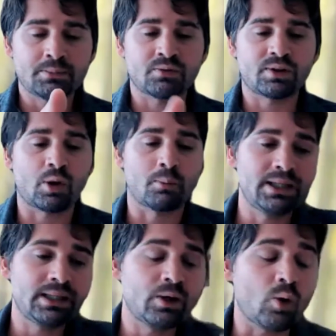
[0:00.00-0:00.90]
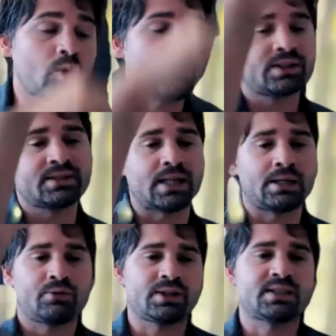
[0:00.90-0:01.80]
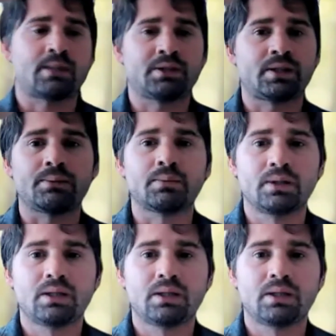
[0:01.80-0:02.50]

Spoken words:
So we completely over-design for the summertime.